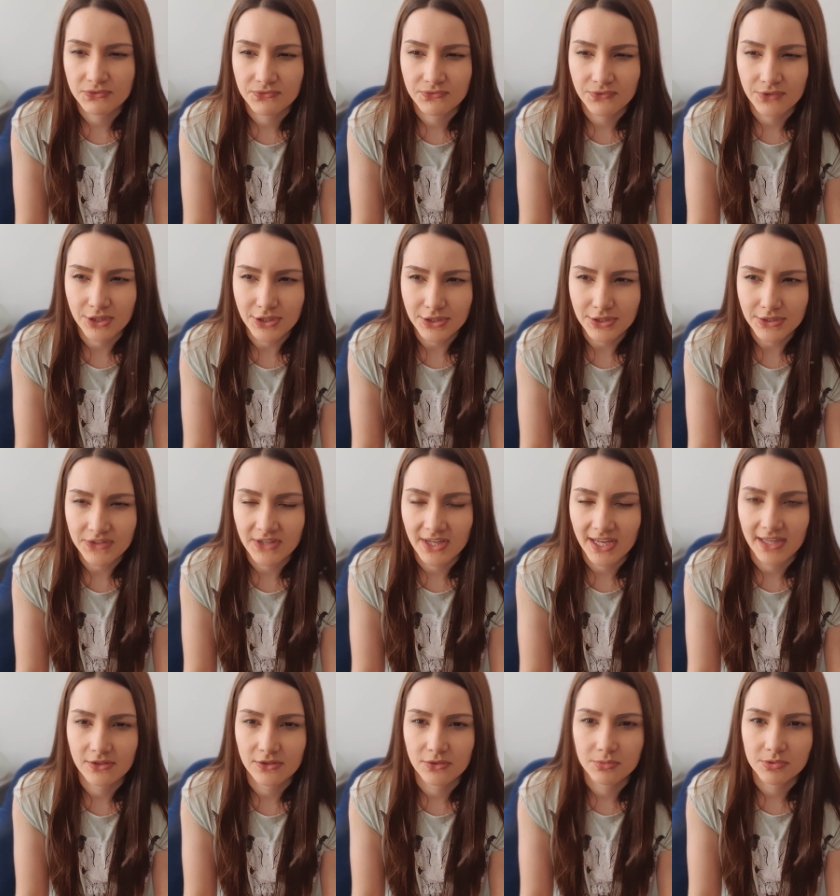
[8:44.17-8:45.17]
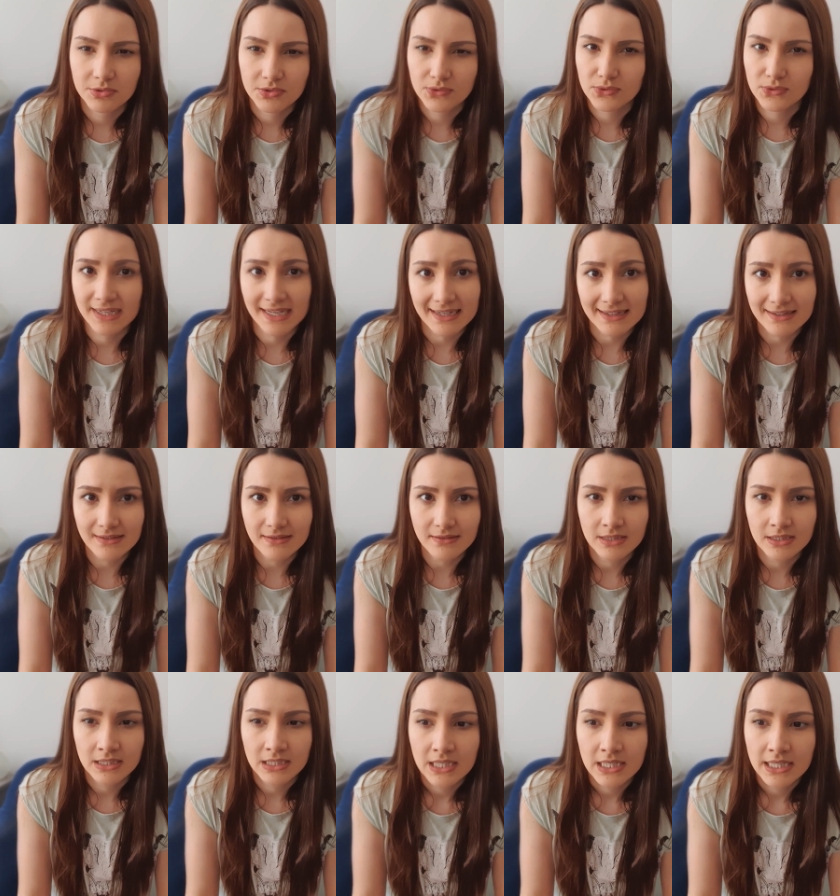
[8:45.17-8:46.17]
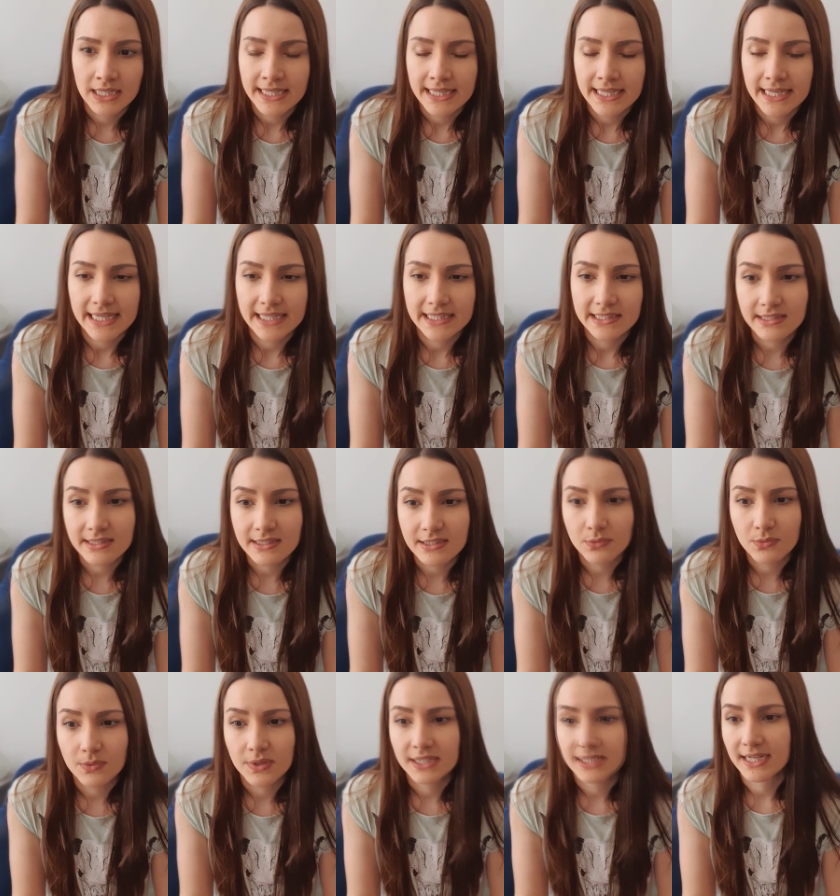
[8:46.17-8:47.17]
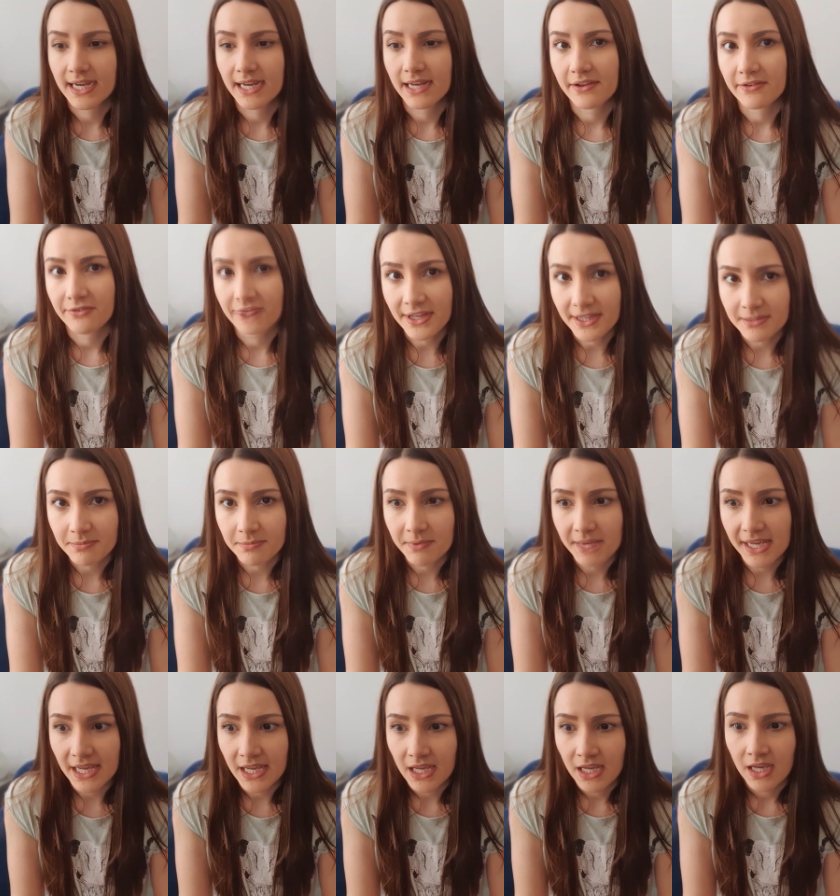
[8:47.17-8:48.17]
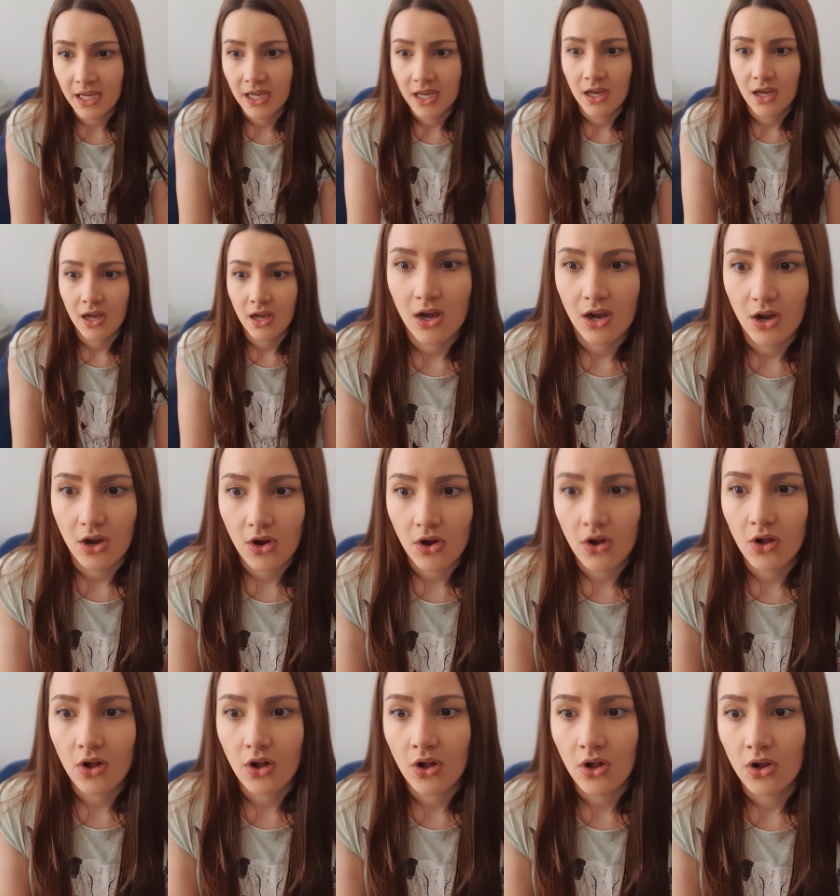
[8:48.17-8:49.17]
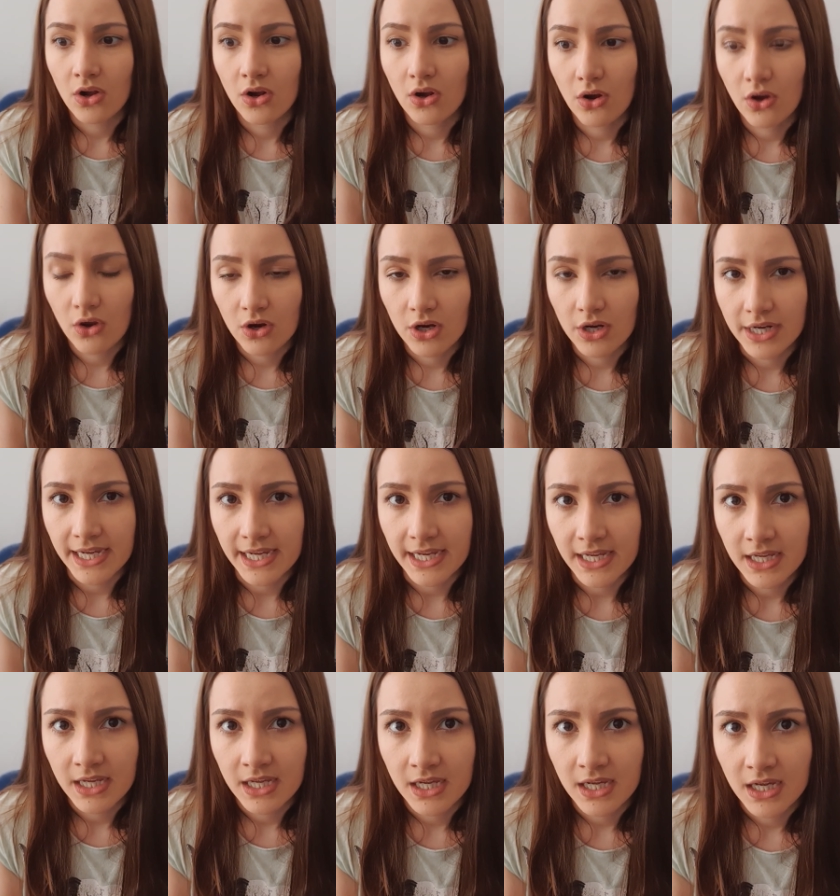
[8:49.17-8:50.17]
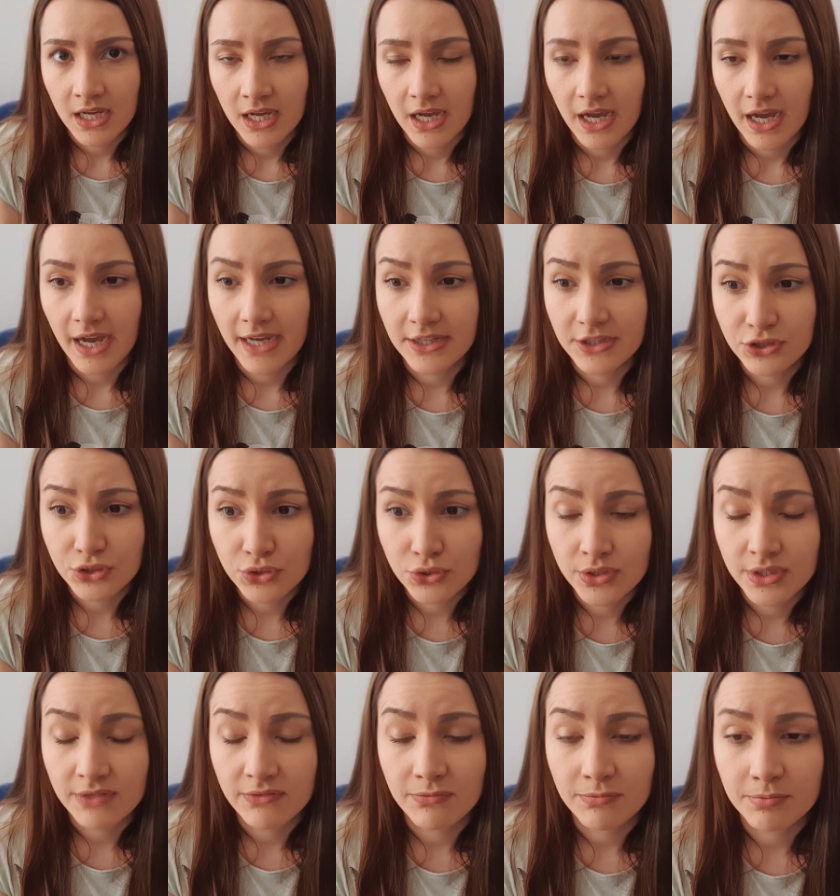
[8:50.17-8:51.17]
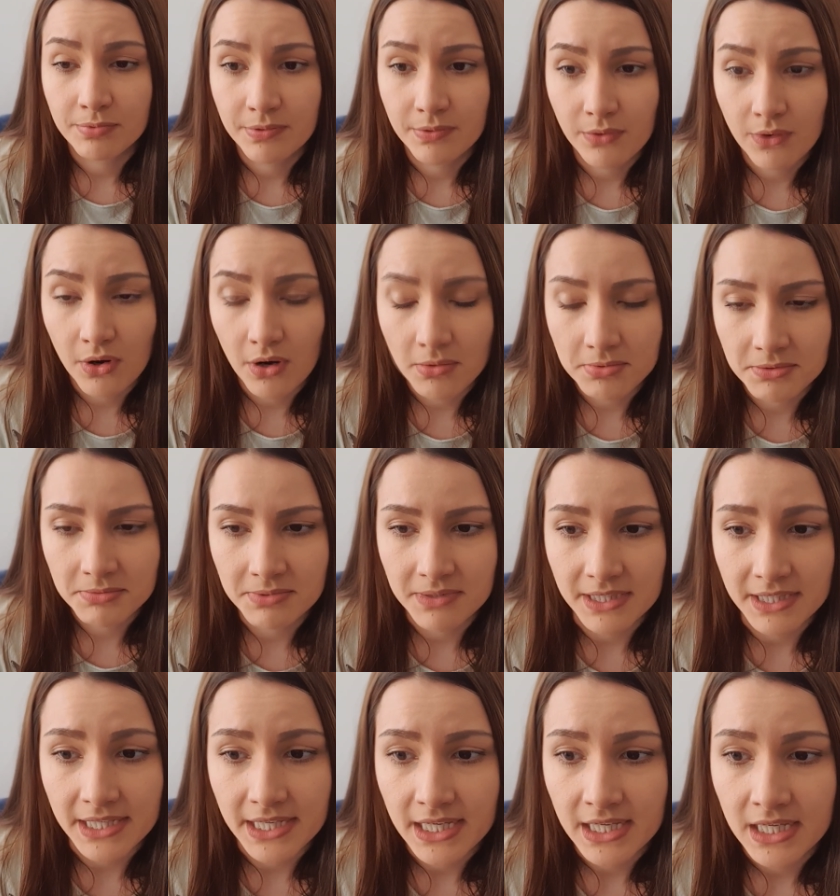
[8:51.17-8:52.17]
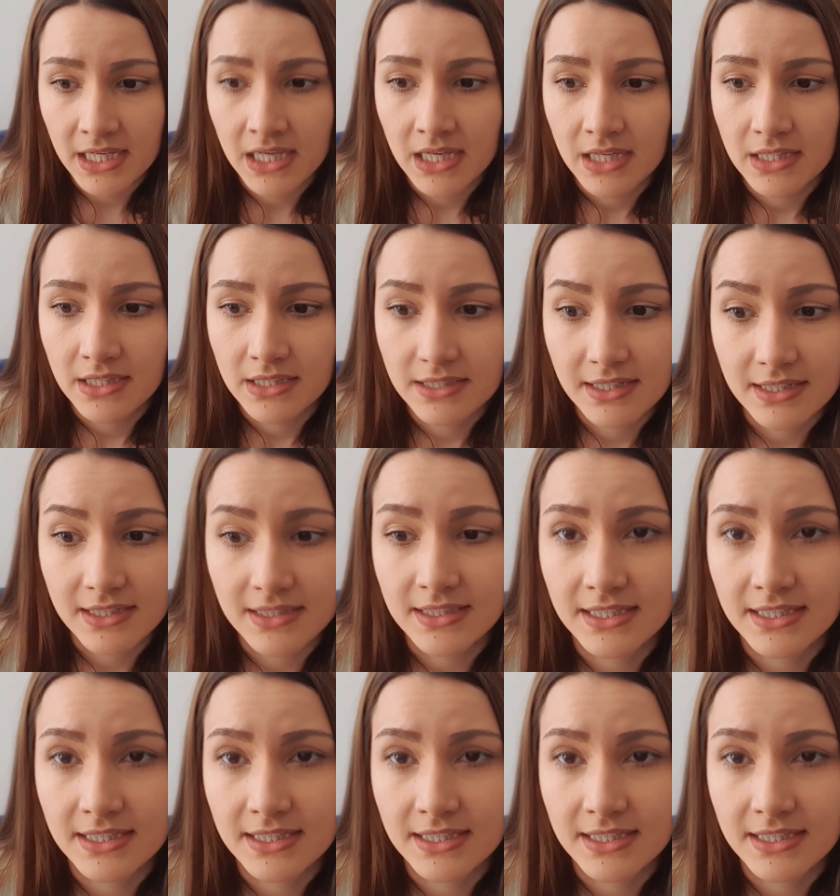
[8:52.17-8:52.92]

first and Ubuntu second. And this is where it kind of hit me. Oh Lord. I should have probably done the